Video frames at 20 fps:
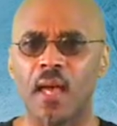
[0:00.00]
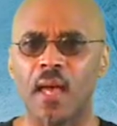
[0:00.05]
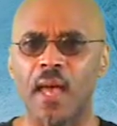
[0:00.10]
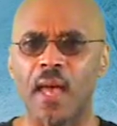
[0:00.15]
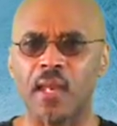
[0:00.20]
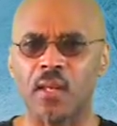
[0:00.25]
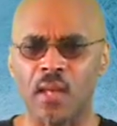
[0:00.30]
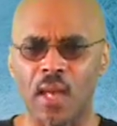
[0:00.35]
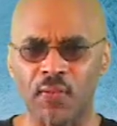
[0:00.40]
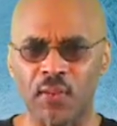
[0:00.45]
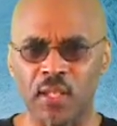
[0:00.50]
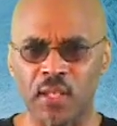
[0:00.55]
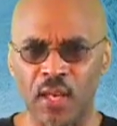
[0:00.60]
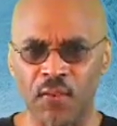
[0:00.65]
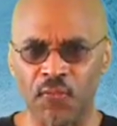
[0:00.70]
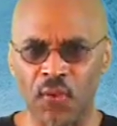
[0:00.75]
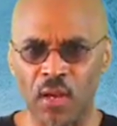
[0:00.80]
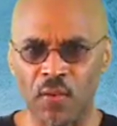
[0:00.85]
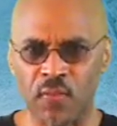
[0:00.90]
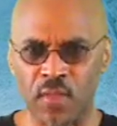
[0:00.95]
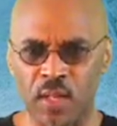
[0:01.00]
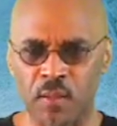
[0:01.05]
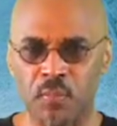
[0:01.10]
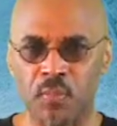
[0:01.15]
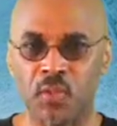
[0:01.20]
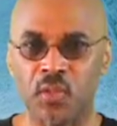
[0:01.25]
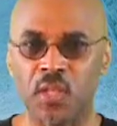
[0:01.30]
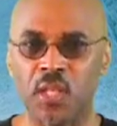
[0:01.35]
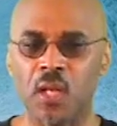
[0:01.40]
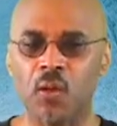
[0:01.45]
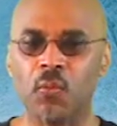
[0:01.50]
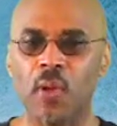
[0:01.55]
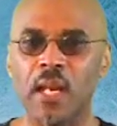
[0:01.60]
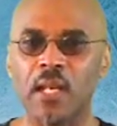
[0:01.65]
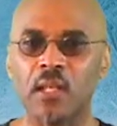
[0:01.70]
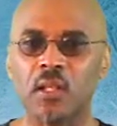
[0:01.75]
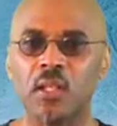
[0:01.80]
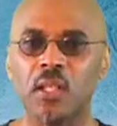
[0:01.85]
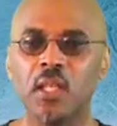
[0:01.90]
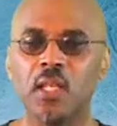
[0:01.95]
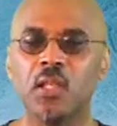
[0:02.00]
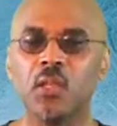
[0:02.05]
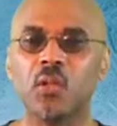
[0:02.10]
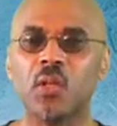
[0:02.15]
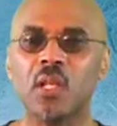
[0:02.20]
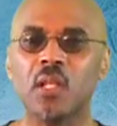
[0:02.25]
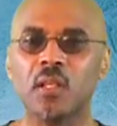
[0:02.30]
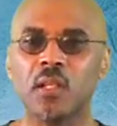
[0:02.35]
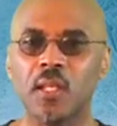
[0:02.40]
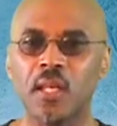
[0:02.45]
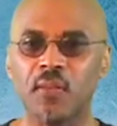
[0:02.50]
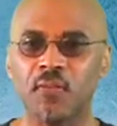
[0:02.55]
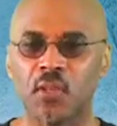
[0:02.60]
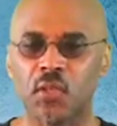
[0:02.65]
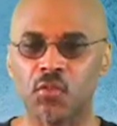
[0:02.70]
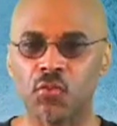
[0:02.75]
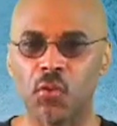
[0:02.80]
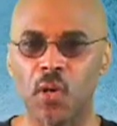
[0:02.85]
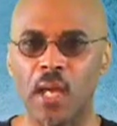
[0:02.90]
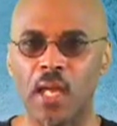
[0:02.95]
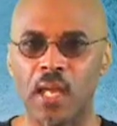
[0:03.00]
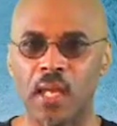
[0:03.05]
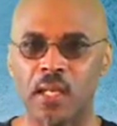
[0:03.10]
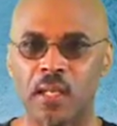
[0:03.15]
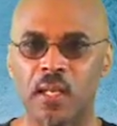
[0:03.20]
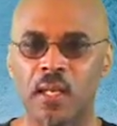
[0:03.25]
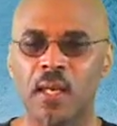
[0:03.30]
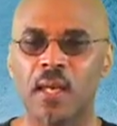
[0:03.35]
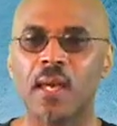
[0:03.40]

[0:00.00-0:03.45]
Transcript: and you have enough of them, theoretically you can leave the train.